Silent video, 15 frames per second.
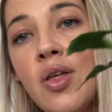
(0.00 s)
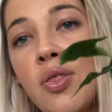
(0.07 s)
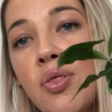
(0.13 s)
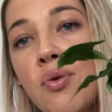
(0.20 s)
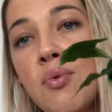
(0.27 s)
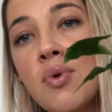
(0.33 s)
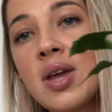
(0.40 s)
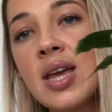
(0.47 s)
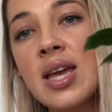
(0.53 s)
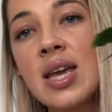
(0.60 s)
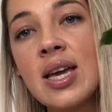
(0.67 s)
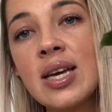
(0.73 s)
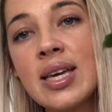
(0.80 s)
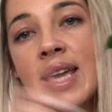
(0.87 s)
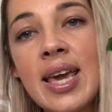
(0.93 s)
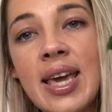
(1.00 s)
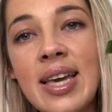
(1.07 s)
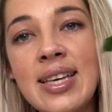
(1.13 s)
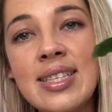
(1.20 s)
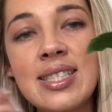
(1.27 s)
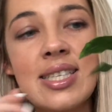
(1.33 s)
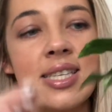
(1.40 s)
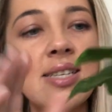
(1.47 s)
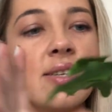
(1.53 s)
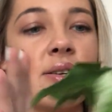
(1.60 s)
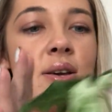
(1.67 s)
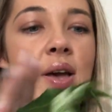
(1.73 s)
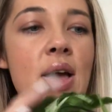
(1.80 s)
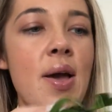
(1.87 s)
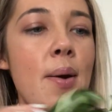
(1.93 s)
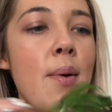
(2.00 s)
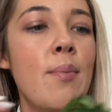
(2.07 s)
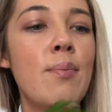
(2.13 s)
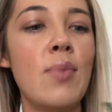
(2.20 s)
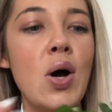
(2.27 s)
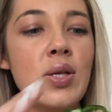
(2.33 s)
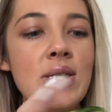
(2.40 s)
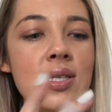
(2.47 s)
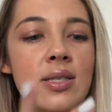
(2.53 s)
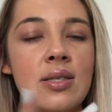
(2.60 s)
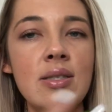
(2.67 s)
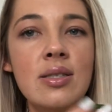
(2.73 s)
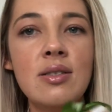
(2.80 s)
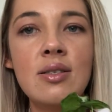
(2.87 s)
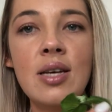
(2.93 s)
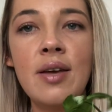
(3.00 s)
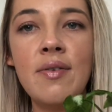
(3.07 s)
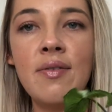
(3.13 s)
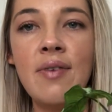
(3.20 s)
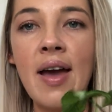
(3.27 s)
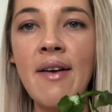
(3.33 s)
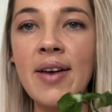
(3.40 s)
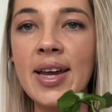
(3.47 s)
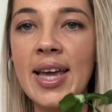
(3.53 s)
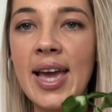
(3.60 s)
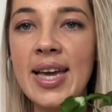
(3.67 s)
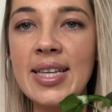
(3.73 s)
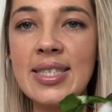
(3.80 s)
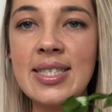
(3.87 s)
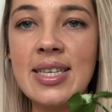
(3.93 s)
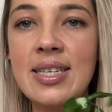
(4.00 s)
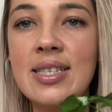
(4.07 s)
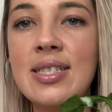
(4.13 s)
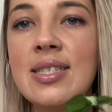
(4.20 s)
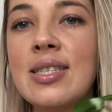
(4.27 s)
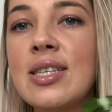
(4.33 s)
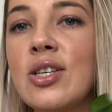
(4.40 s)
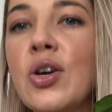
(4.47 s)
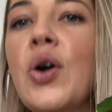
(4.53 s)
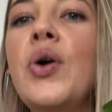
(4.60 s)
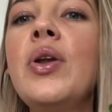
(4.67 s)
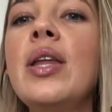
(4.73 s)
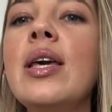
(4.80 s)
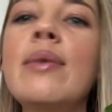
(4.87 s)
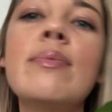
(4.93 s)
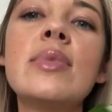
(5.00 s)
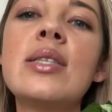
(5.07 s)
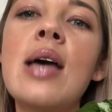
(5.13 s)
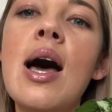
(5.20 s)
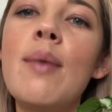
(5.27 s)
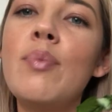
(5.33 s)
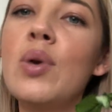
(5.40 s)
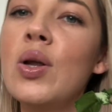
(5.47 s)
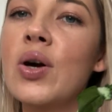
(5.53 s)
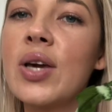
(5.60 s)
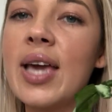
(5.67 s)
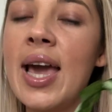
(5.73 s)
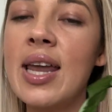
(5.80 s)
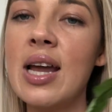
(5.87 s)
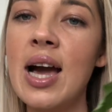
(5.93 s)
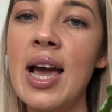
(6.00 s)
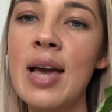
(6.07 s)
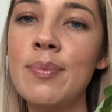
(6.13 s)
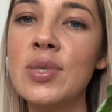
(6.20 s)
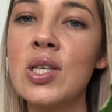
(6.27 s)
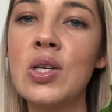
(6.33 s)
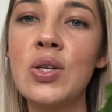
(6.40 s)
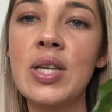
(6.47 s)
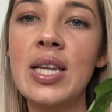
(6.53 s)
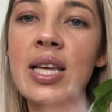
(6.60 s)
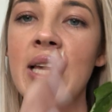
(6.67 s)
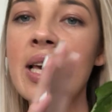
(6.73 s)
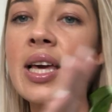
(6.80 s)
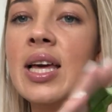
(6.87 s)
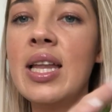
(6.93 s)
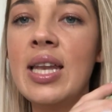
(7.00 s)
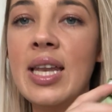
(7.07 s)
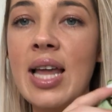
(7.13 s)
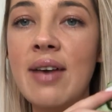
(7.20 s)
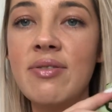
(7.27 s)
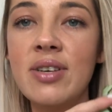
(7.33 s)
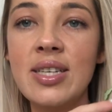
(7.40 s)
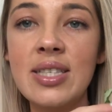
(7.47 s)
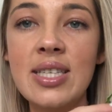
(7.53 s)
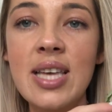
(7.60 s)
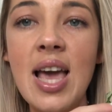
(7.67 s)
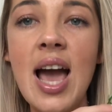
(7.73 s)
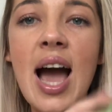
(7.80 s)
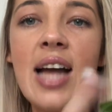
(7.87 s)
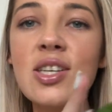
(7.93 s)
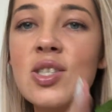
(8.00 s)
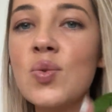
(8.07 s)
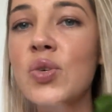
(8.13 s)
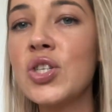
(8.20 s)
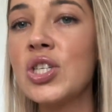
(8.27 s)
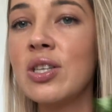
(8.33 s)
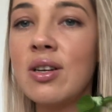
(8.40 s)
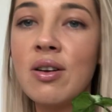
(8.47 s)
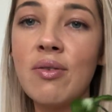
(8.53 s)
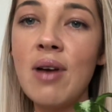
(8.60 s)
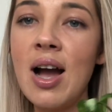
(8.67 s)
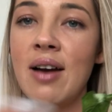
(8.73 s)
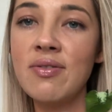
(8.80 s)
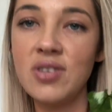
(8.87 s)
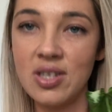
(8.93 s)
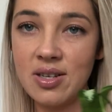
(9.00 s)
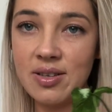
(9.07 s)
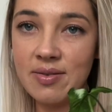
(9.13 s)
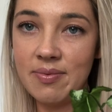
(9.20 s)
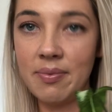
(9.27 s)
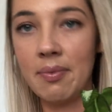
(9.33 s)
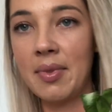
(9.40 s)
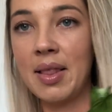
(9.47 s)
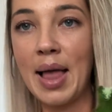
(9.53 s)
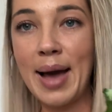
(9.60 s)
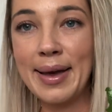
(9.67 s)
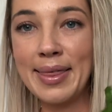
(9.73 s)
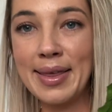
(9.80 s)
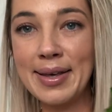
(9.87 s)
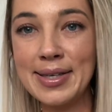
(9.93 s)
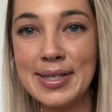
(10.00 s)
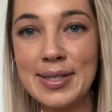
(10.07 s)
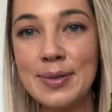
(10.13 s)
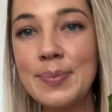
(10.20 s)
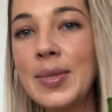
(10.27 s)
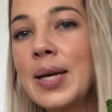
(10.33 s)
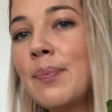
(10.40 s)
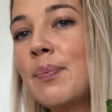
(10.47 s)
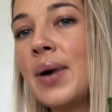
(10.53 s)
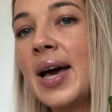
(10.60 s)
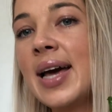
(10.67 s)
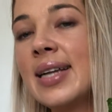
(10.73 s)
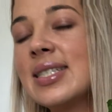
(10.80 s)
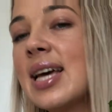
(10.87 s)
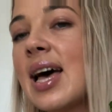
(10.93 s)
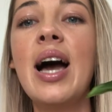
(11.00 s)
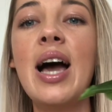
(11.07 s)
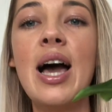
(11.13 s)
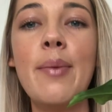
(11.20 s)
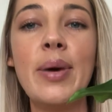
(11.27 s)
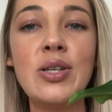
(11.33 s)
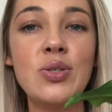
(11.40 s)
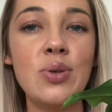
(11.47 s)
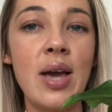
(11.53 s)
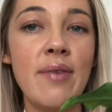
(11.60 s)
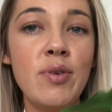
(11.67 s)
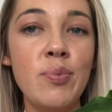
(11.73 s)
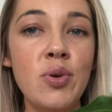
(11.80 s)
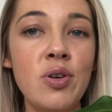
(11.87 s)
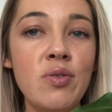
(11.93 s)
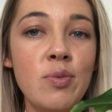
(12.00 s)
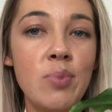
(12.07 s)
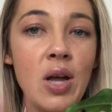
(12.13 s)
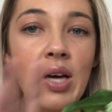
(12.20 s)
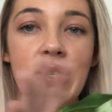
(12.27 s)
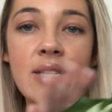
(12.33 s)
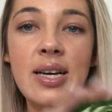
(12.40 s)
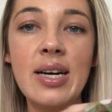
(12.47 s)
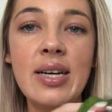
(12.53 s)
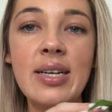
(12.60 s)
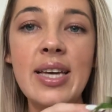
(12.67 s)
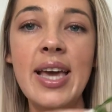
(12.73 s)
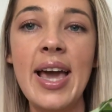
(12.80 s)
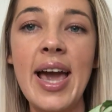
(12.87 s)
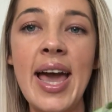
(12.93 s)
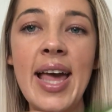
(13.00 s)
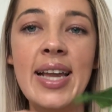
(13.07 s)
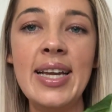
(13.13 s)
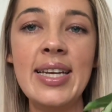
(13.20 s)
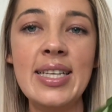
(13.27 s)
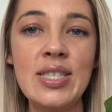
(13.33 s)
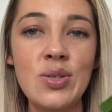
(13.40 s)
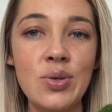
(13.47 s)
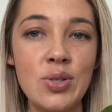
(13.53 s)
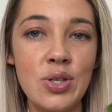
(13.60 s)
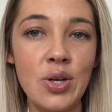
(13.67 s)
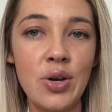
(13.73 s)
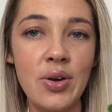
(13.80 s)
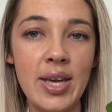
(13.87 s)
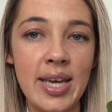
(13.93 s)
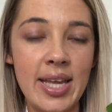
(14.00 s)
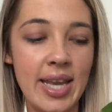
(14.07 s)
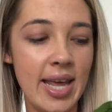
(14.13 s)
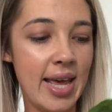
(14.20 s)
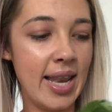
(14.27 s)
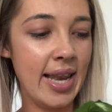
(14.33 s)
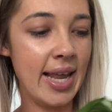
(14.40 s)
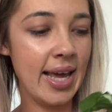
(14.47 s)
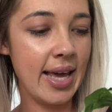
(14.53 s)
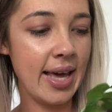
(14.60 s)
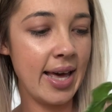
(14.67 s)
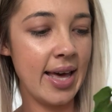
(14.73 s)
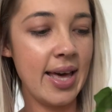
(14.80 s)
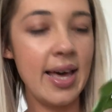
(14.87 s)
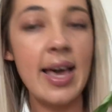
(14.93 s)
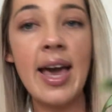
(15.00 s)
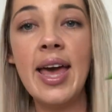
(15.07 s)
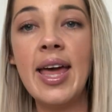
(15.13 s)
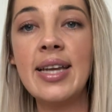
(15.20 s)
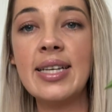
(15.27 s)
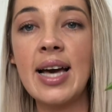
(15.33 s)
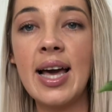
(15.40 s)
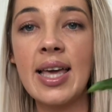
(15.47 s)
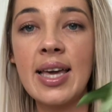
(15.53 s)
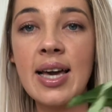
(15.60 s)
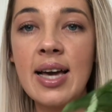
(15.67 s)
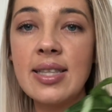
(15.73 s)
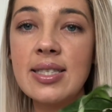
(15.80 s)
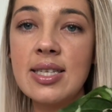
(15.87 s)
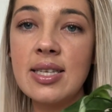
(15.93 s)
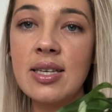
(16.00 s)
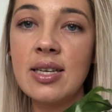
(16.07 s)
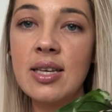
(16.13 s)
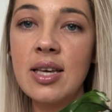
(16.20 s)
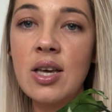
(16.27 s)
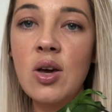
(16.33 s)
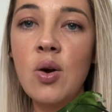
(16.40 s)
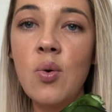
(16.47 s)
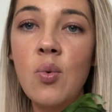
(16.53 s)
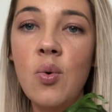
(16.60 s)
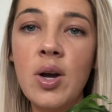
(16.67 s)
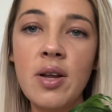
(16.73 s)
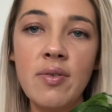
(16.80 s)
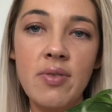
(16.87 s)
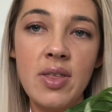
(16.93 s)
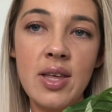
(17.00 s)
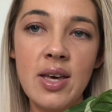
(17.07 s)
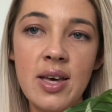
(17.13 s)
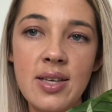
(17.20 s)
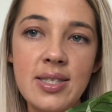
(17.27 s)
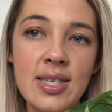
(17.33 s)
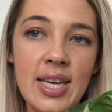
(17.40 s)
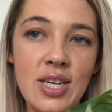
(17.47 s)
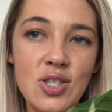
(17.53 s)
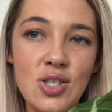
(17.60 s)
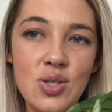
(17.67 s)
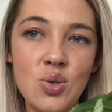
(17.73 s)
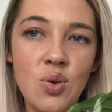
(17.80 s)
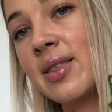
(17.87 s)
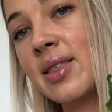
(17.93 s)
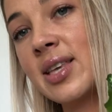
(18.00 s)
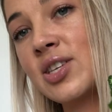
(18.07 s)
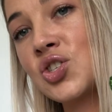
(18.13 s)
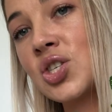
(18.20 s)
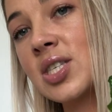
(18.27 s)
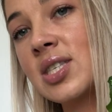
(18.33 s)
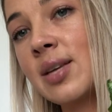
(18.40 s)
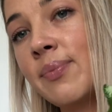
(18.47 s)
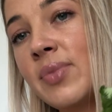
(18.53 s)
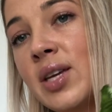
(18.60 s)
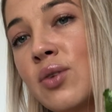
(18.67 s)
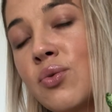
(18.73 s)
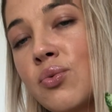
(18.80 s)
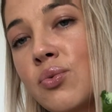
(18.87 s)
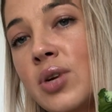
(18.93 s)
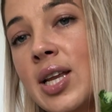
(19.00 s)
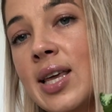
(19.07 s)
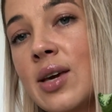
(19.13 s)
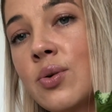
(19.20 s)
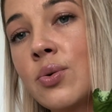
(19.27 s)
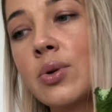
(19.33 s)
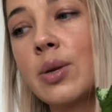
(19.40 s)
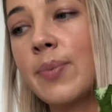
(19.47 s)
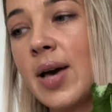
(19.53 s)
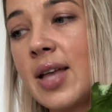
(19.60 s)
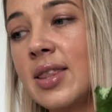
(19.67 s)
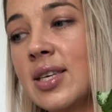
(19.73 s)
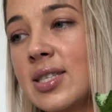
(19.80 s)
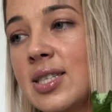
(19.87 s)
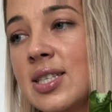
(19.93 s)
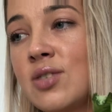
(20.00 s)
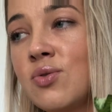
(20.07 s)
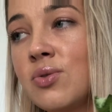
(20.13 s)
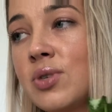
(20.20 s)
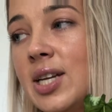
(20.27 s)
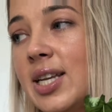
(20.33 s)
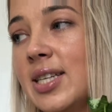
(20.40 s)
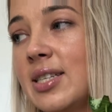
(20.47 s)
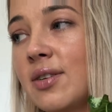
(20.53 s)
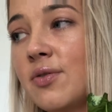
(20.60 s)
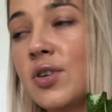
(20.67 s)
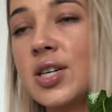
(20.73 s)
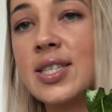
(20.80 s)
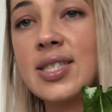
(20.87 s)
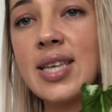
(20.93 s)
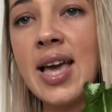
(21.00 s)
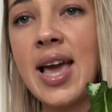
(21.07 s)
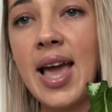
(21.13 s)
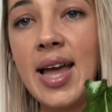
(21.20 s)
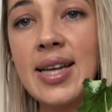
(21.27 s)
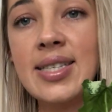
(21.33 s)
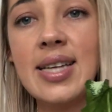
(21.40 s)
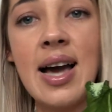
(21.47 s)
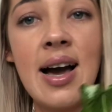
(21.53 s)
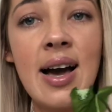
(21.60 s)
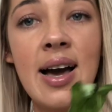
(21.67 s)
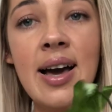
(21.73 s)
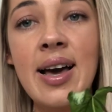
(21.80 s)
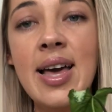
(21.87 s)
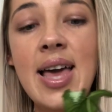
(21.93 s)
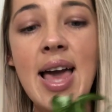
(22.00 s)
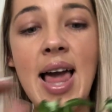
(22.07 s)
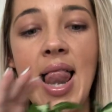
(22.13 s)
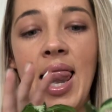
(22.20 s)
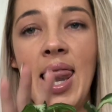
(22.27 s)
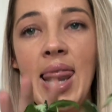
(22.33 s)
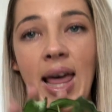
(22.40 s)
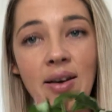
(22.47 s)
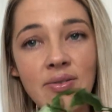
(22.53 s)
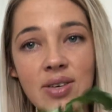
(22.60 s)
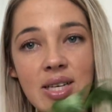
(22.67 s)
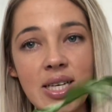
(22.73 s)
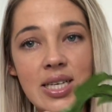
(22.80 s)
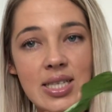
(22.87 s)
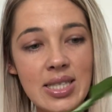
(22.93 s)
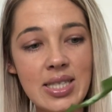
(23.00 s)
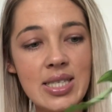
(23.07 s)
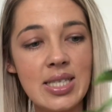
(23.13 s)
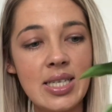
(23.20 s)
3 Kings mottled, variegated Syngonium type look, and I absolutely love it. I just wish it had arrived like this, but I do have a beautiful plant now, and it is also in Lekra, and I cut one of the sections There's just something really cool about this. It's really different, and I love it.